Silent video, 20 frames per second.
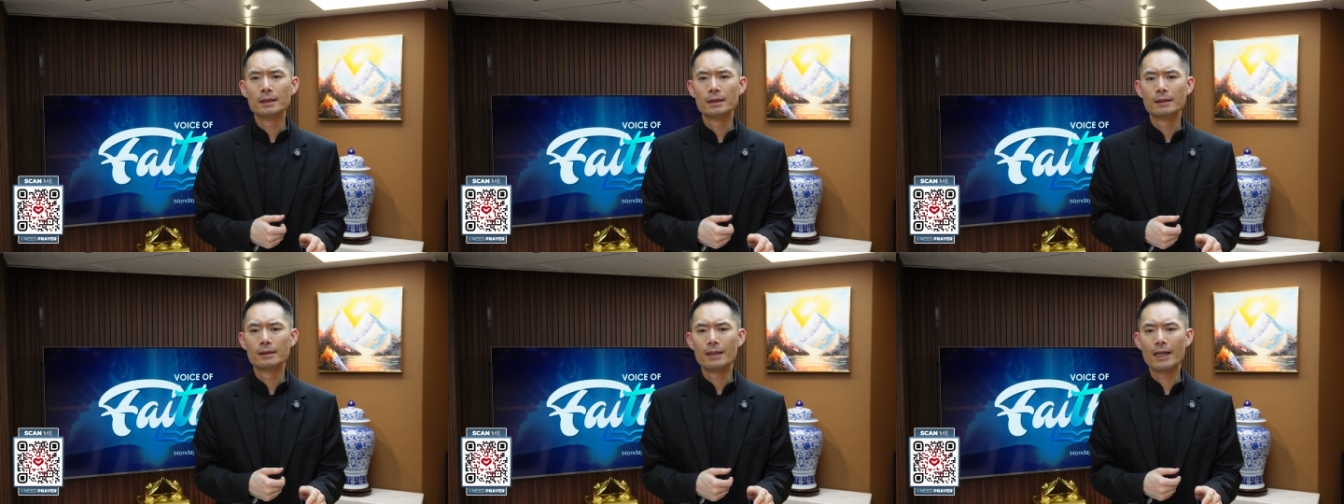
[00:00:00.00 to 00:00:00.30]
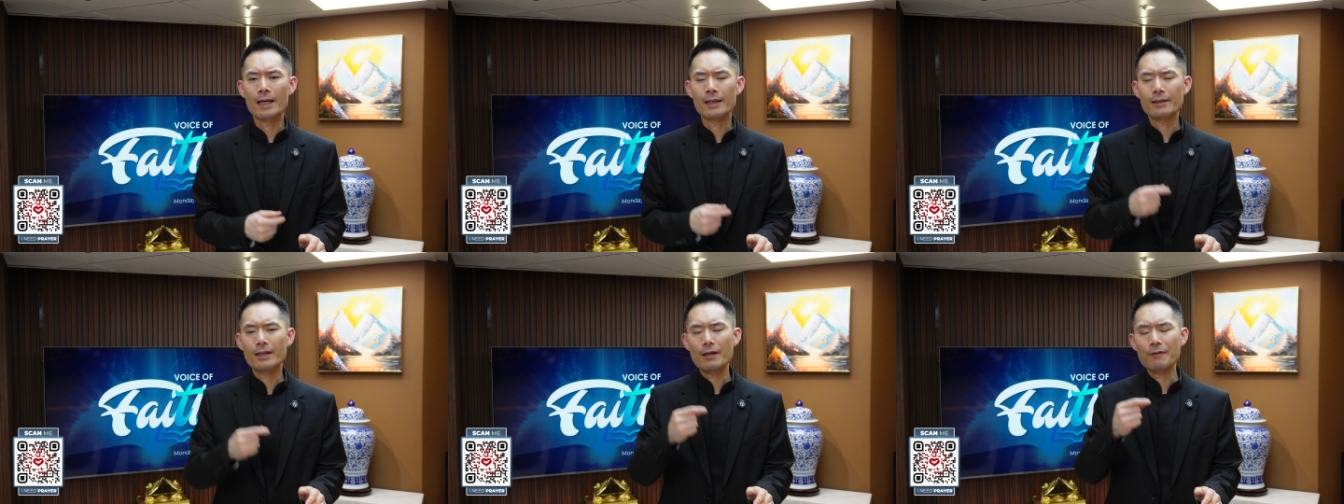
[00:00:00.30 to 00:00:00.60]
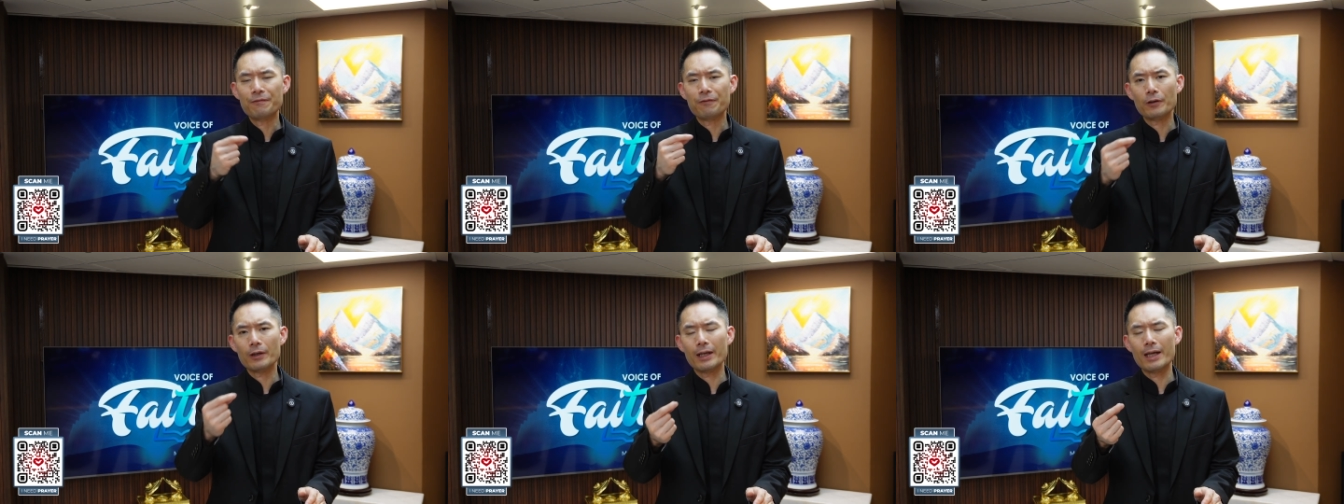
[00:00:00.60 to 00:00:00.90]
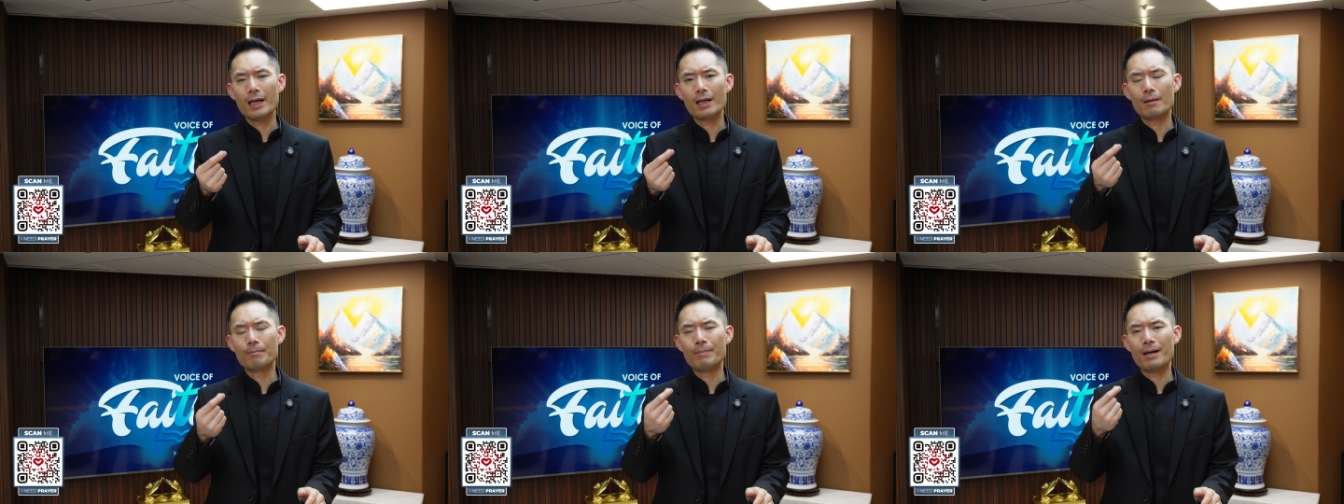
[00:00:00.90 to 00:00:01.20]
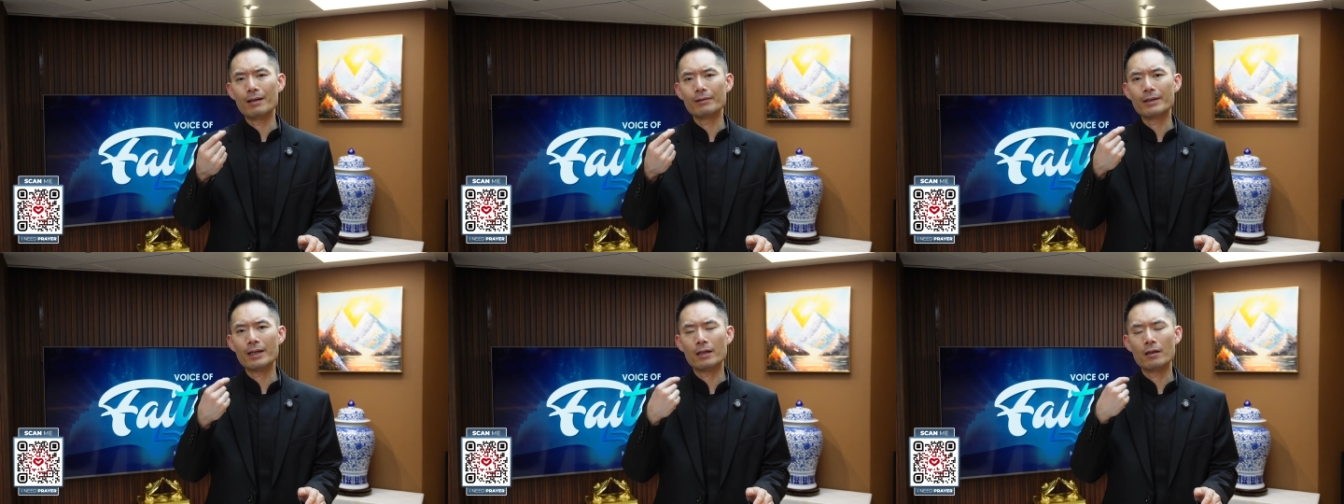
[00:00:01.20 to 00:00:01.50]
And they forget about
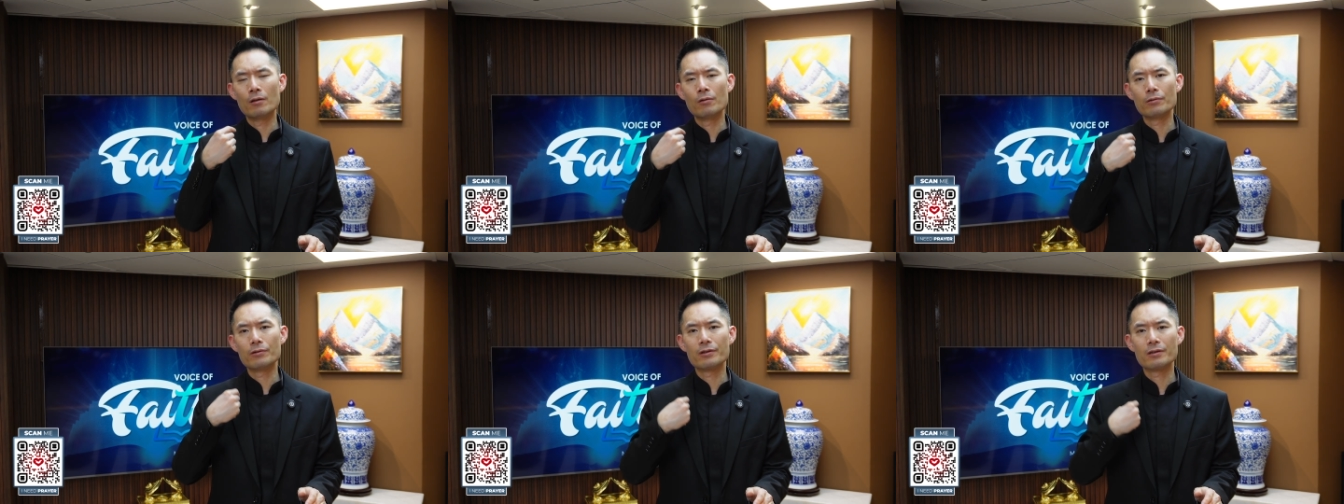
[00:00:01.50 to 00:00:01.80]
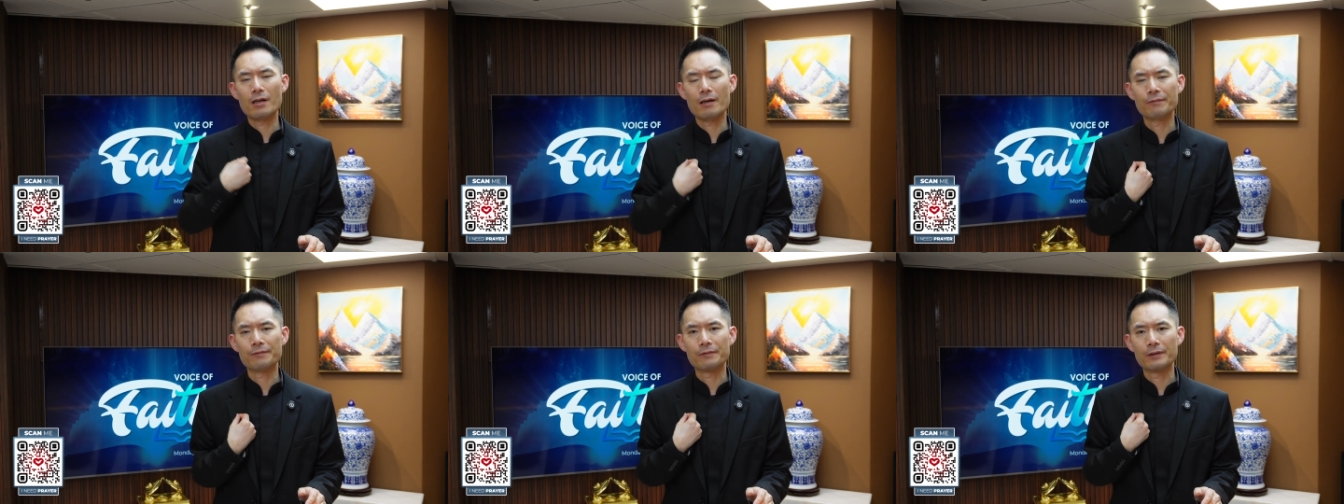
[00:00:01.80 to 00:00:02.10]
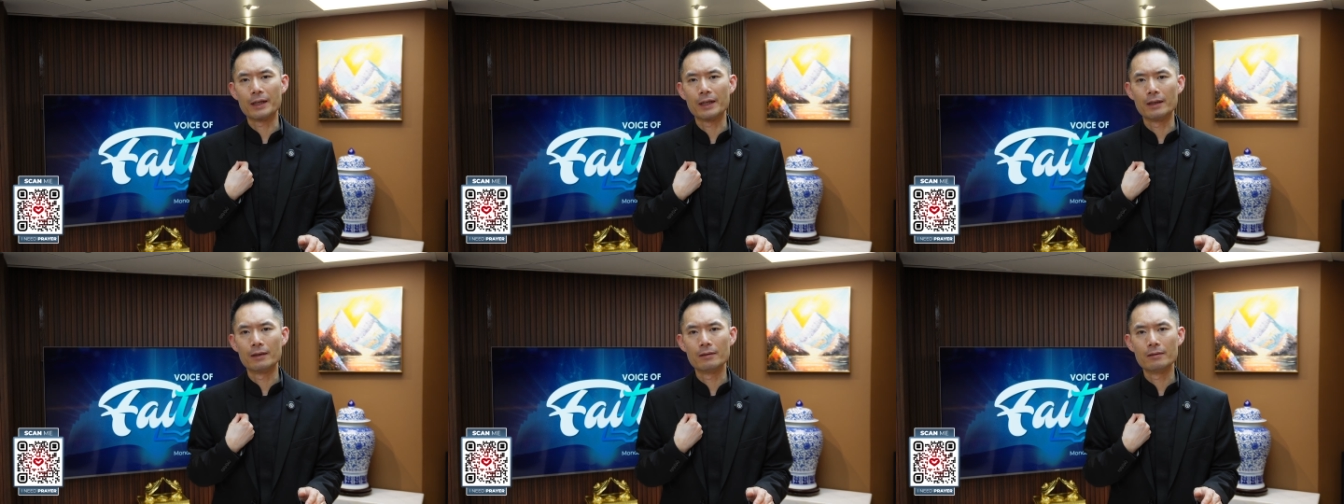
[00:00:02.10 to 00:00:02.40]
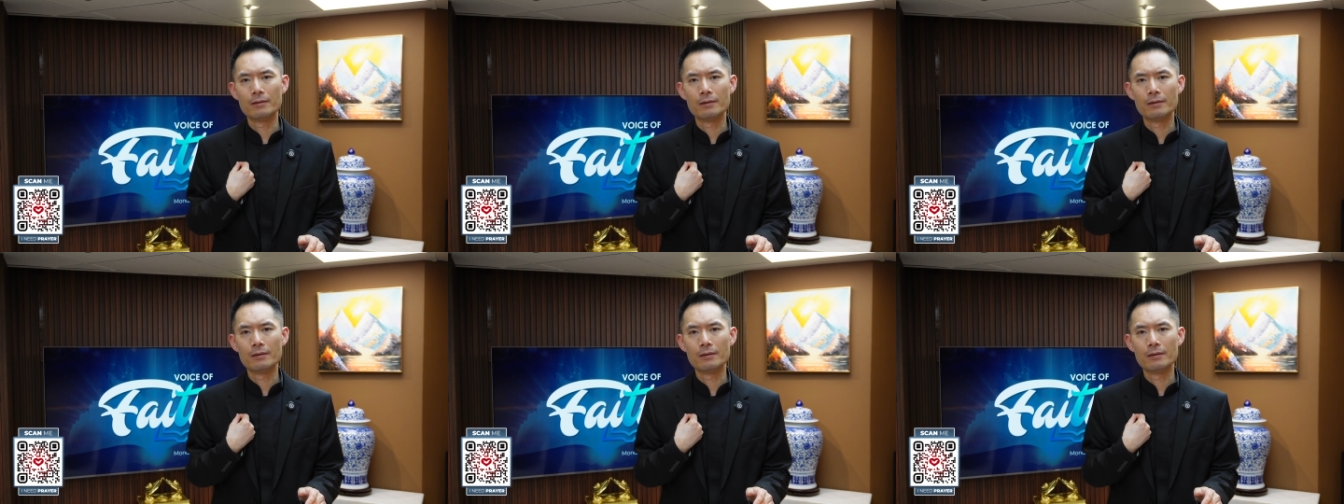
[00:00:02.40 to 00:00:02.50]
their own suffering.